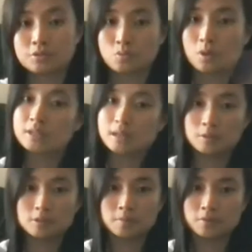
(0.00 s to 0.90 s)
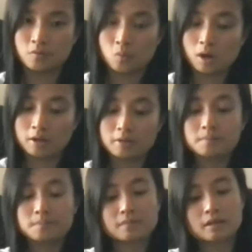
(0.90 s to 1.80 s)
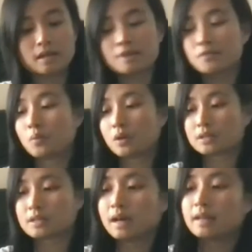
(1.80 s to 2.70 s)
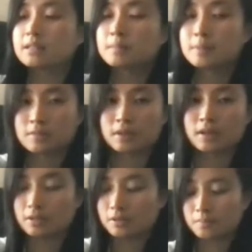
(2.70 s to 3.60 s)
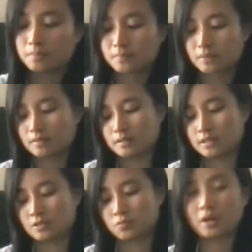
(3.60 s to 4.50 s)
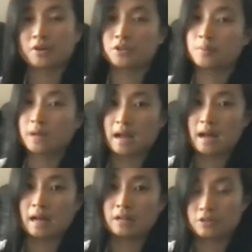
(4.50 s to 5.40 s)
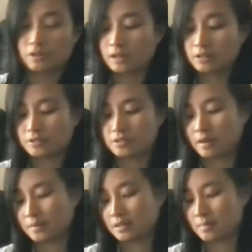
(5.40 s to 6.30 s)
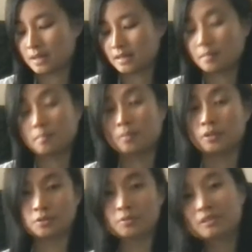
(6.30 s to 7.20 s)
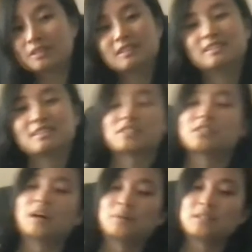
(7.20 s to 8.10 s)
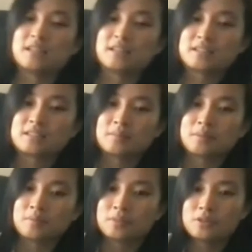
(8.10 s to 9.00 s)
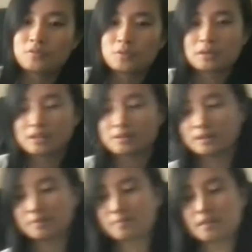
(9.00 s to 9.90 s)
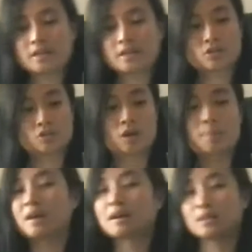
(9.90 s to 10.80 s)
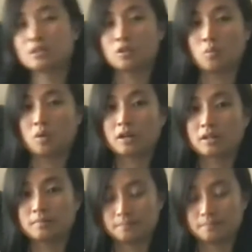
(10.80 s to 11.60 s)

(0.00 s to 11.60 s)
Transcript: 1 tablespoon of water. And if you want to dye it a specific color, this is where you would add your color. So I'm going to make it blue. So I would take some of the blue food coloring and just drop that into the water,